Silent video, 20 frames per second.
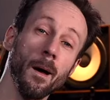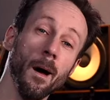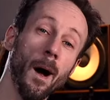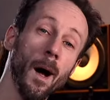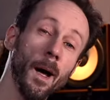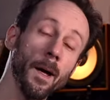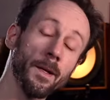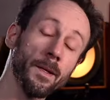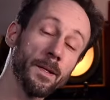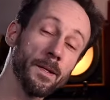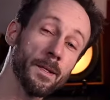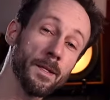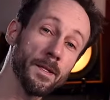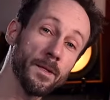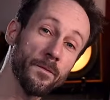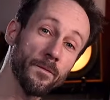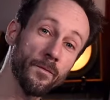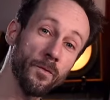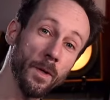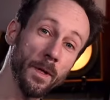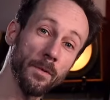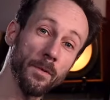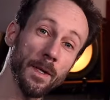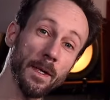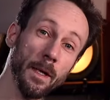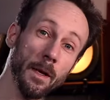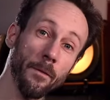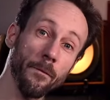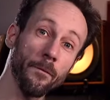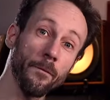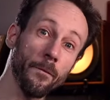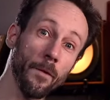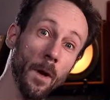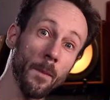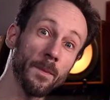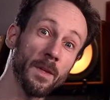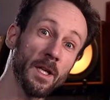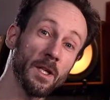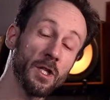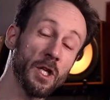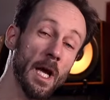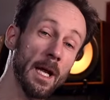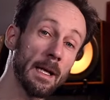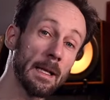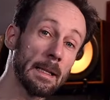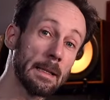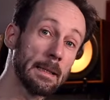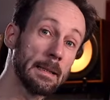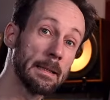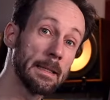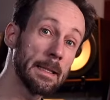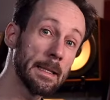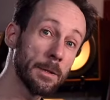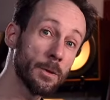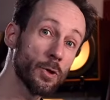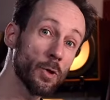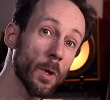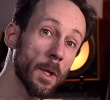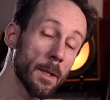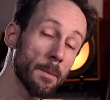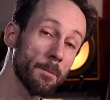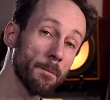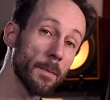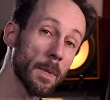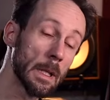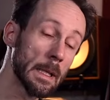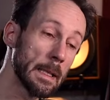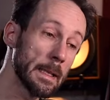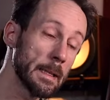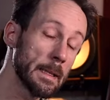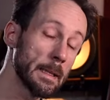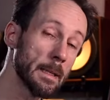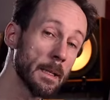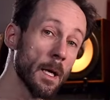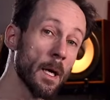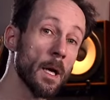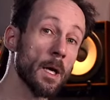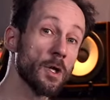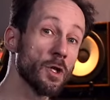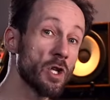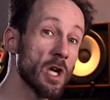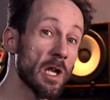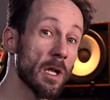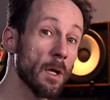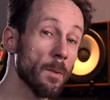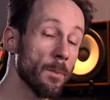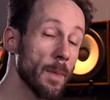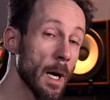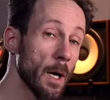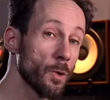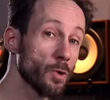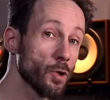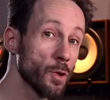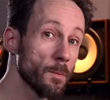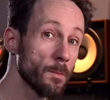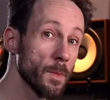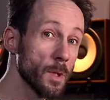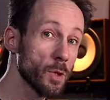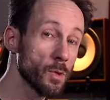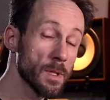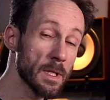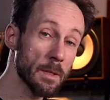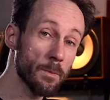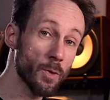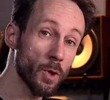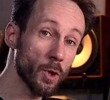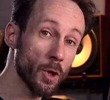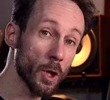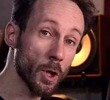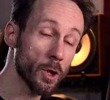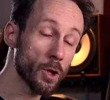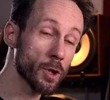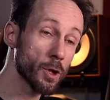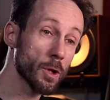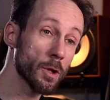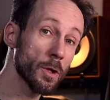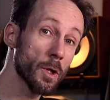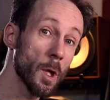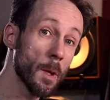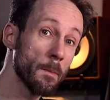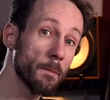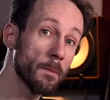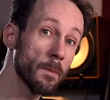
Hi, this is Frederik from the channel Detroit Berlin, channel about music production,